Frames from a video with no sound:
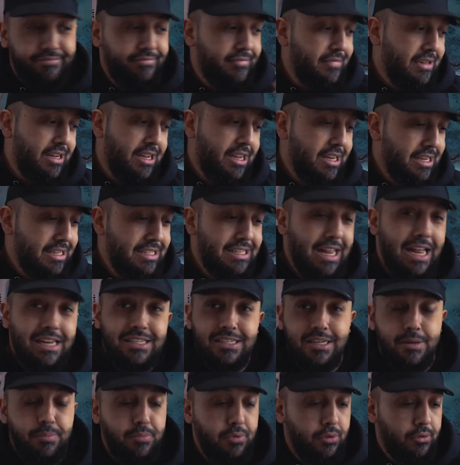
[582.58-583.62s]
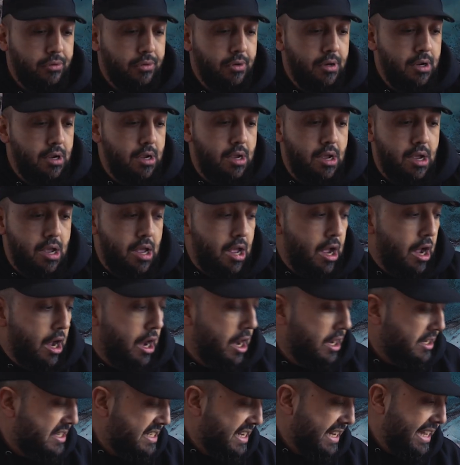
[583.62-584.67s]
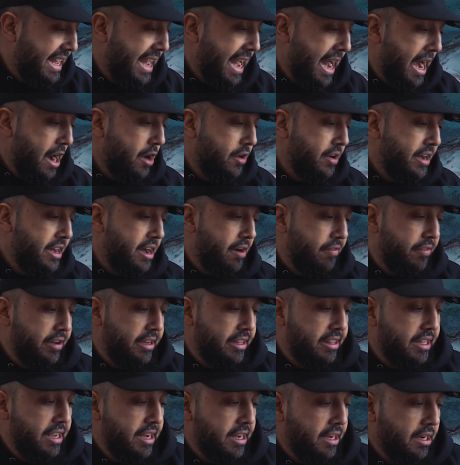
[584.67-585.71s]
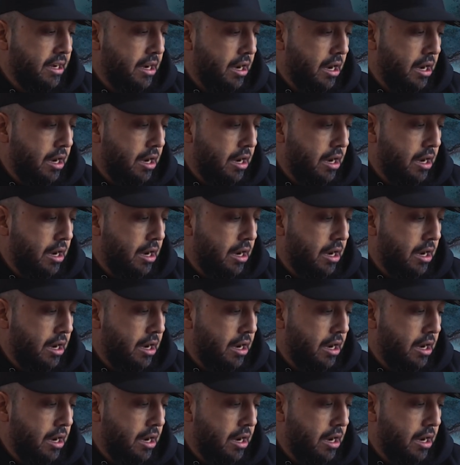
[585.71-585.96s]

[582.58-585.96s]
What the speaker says: It's that simple. To carry everything,